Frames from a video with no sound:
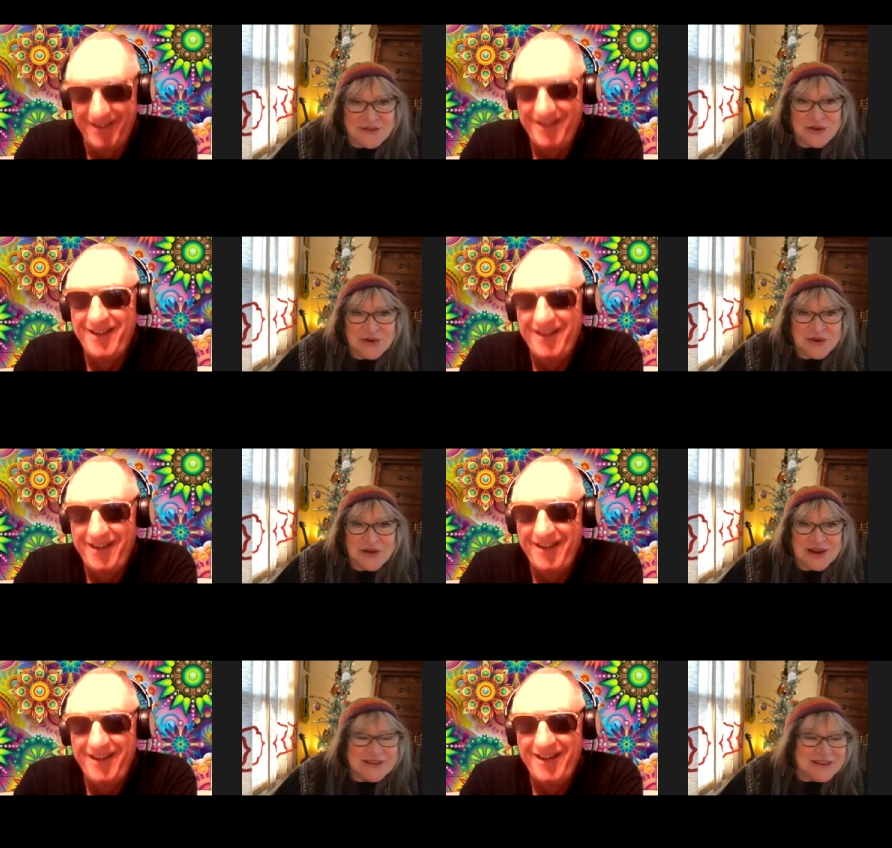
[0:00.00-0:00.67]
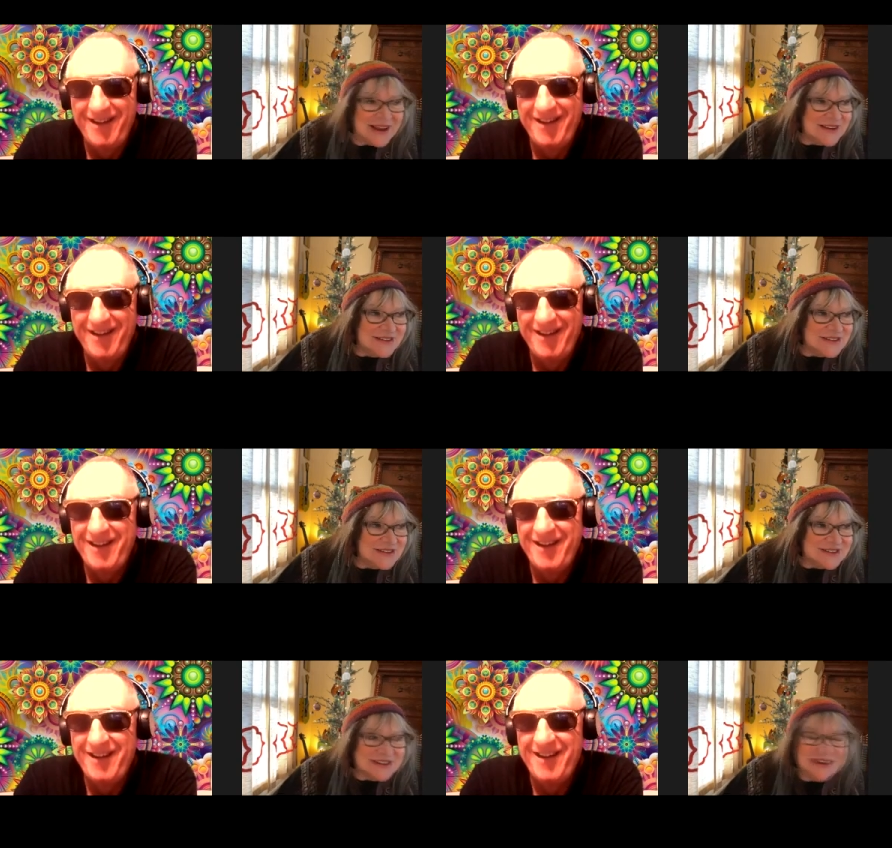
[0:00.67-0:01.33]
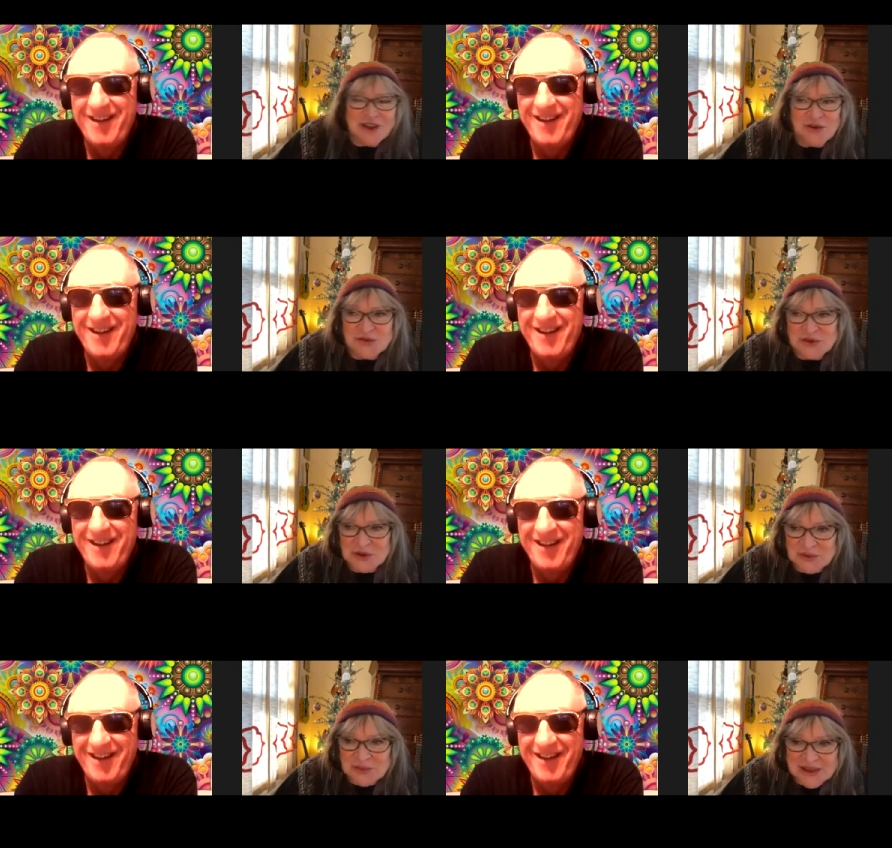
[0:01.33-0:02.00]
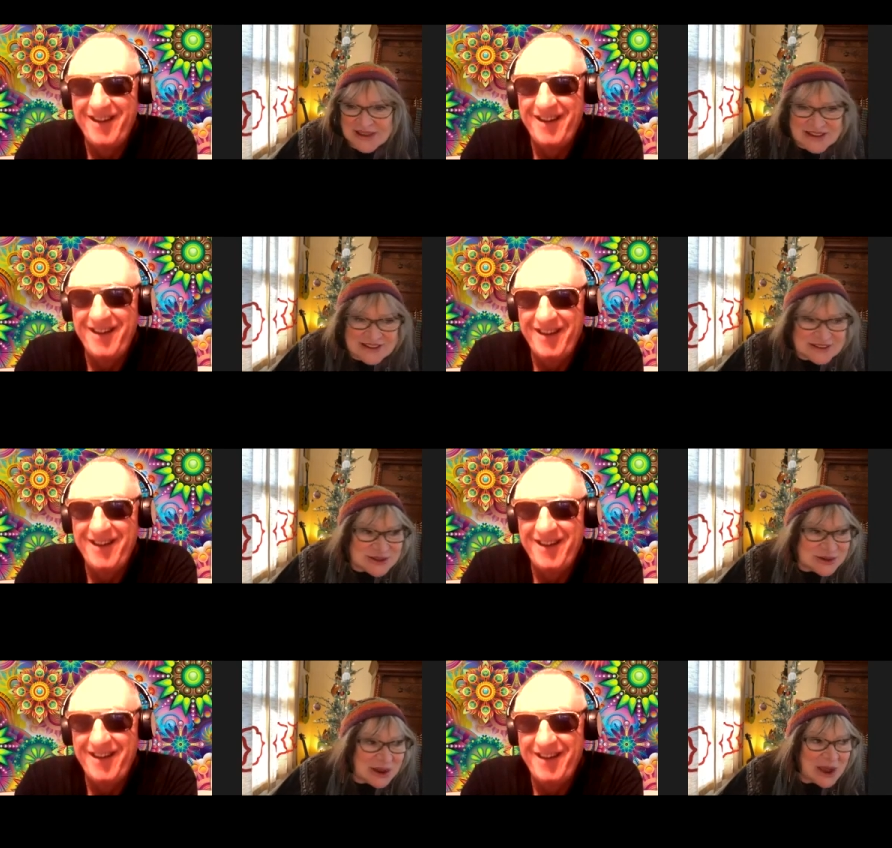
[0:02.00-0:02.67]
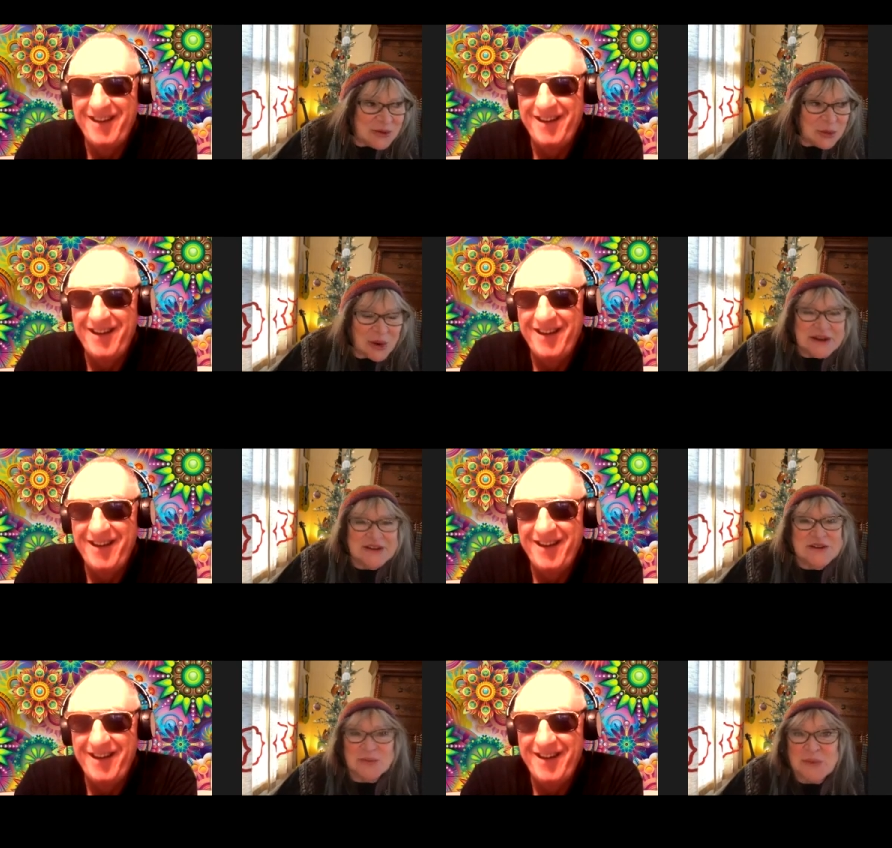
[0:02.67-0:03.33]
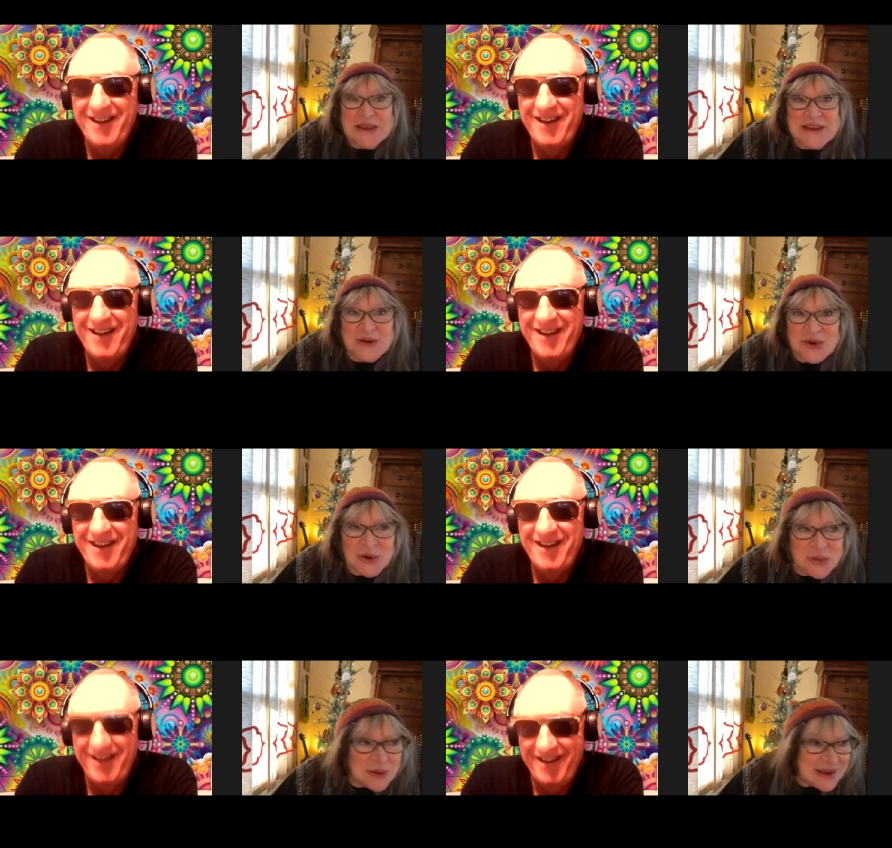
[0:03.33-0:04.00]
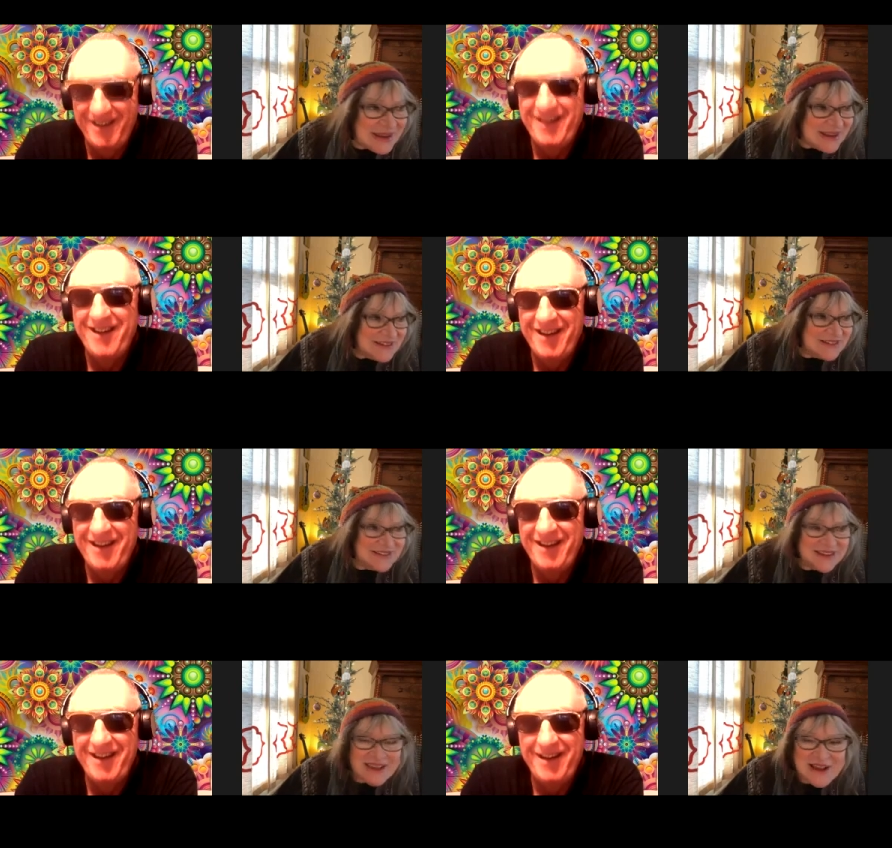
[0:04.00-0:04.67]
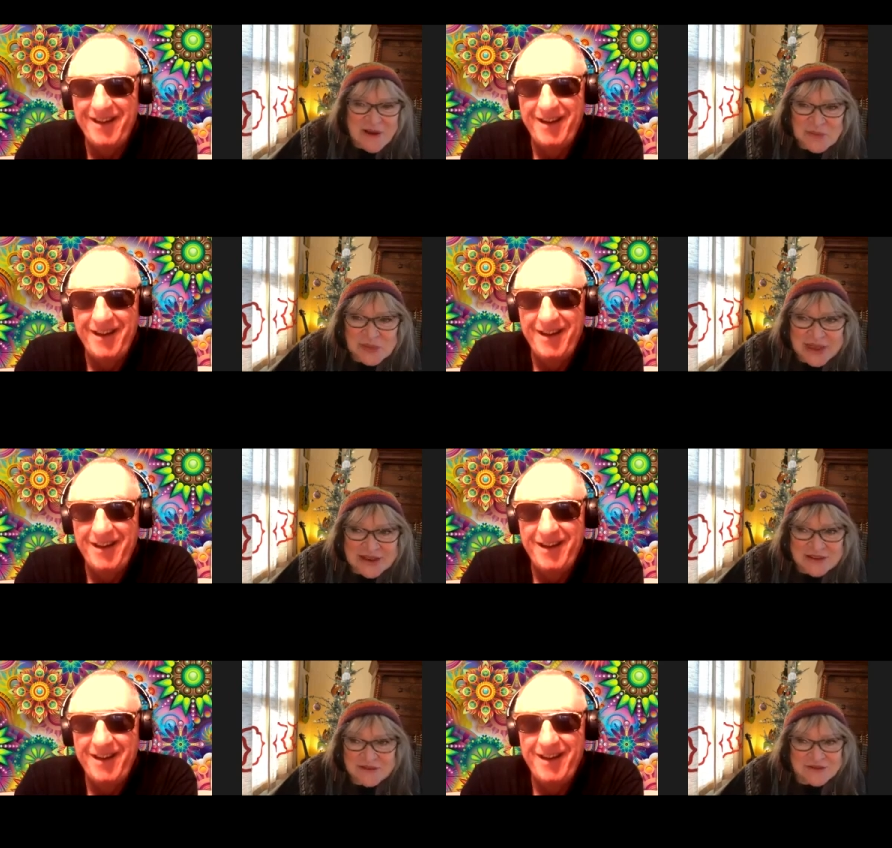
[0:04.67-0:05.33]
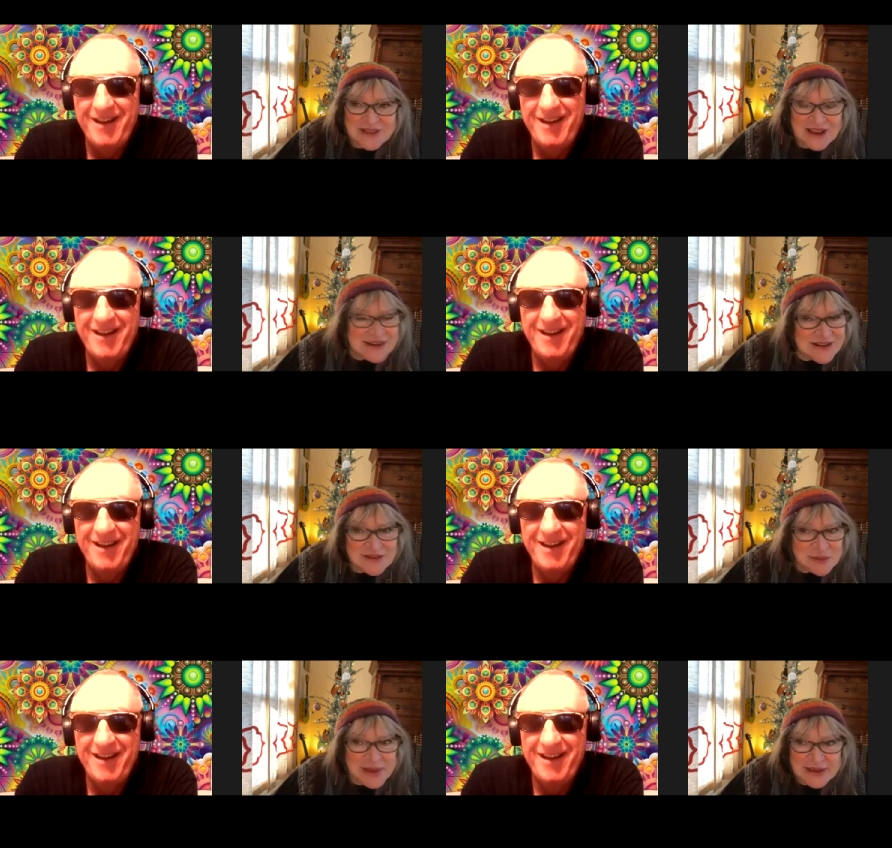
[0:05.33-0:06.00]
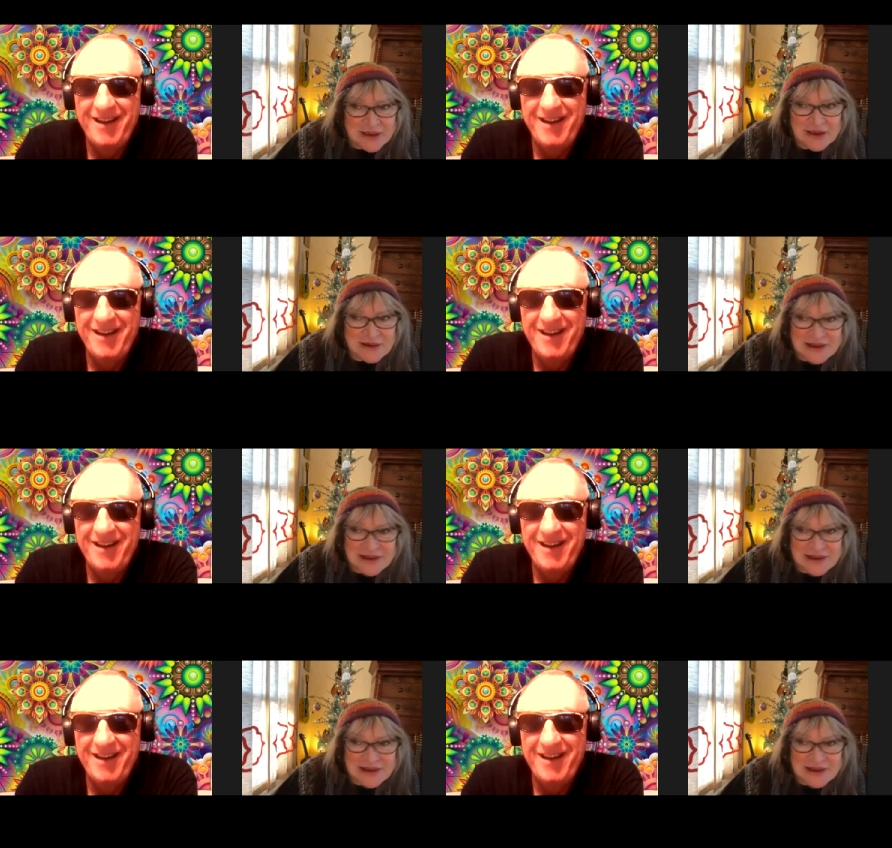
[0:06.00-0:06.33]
Speaker 1: You know, I, I just loved Joan Baez. So I wanted to be Joan Baez. And I didn't make it.